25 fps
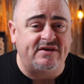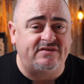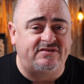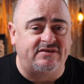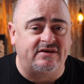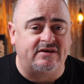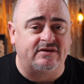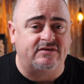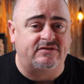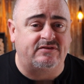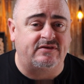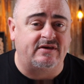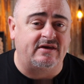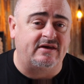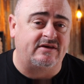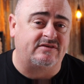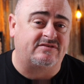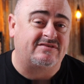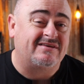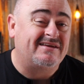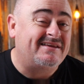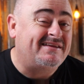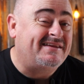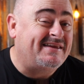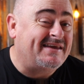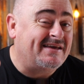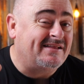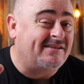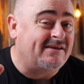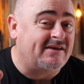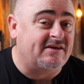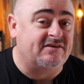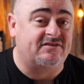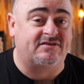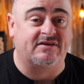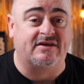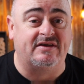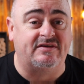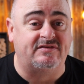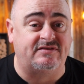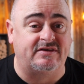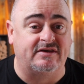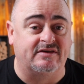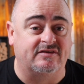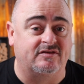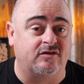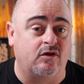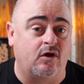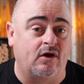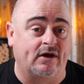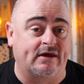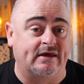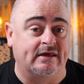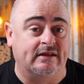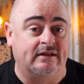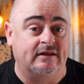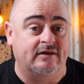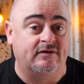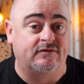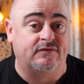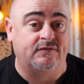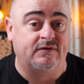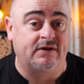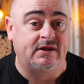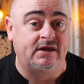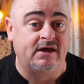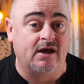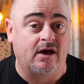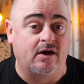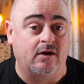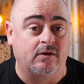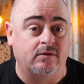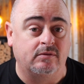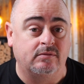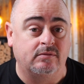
easy is this? Nearly as easy as liking this video.